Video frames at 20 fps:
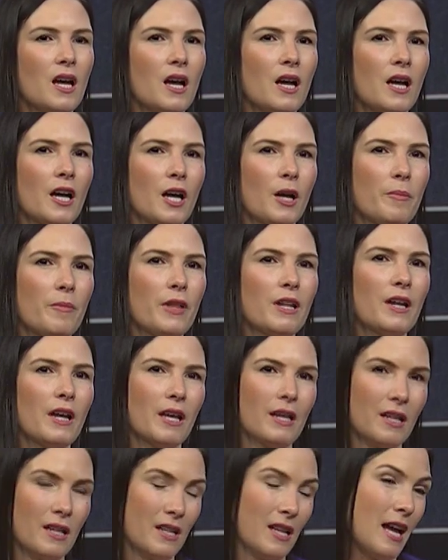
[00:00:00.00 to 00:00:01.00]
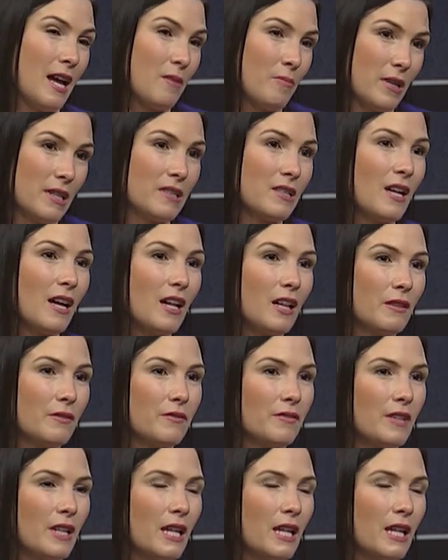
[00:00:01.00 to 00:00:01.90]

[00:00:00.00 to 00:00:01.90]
that I had myself.